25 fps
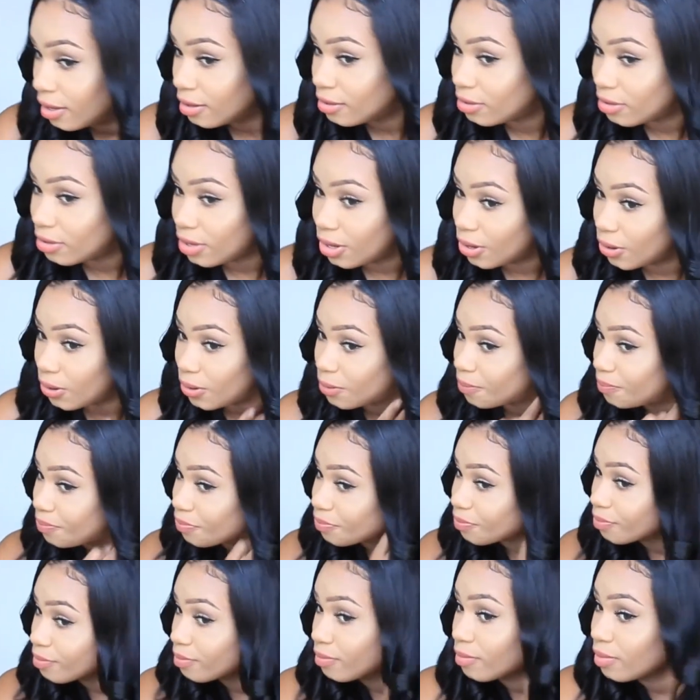
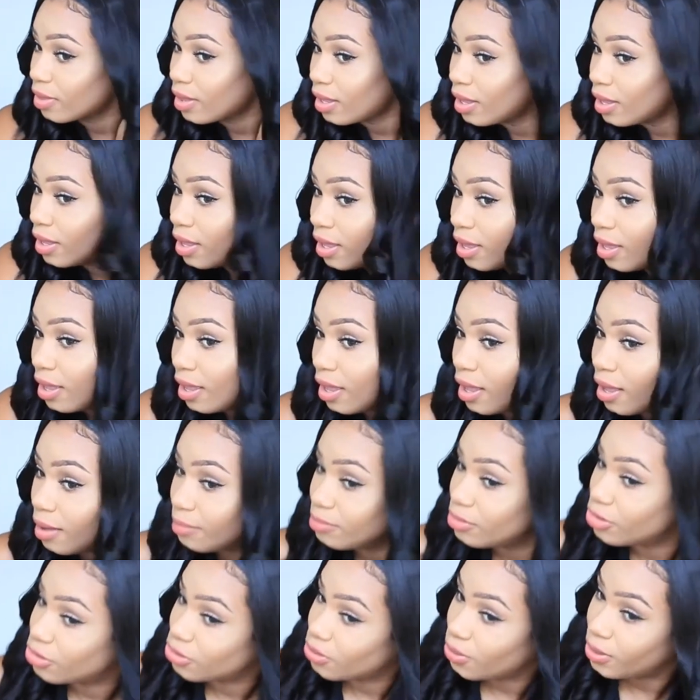So
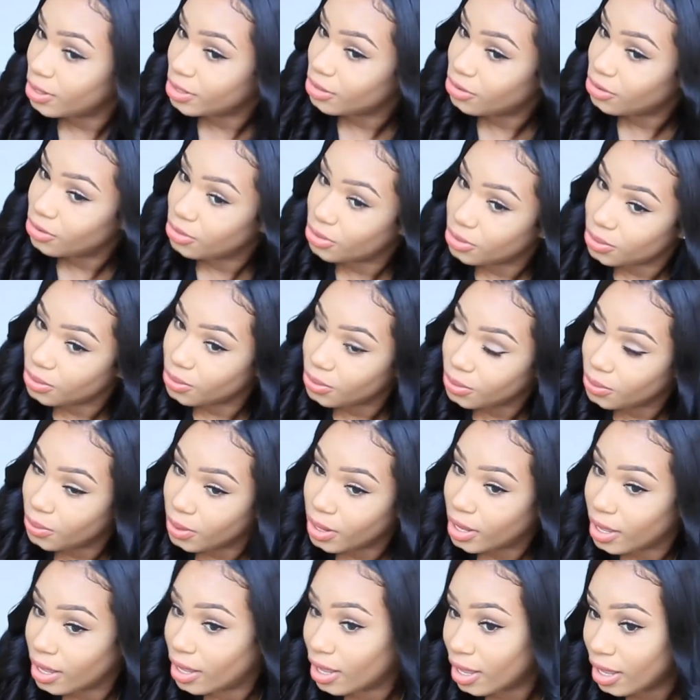I'm just going
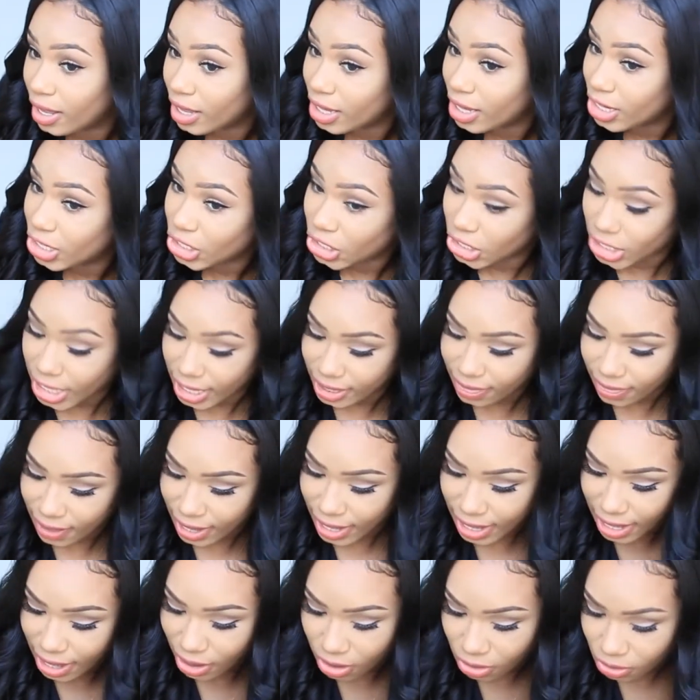to shake
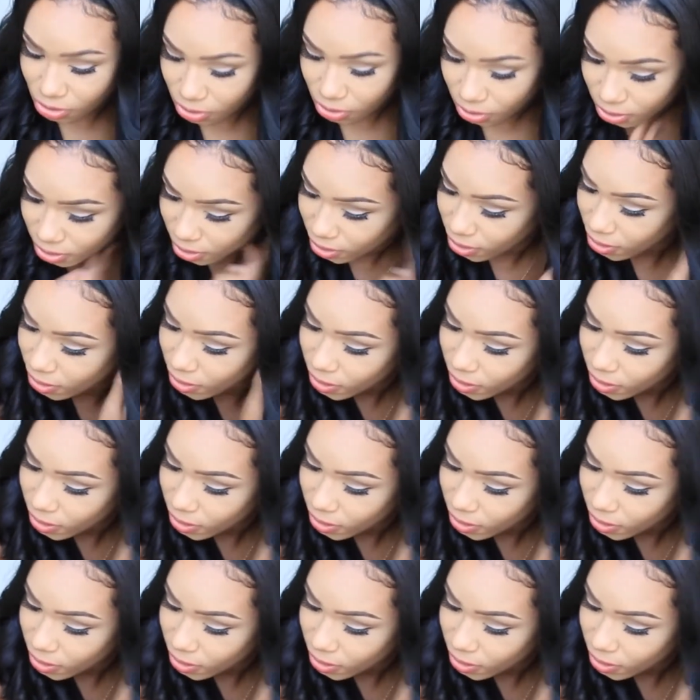that out.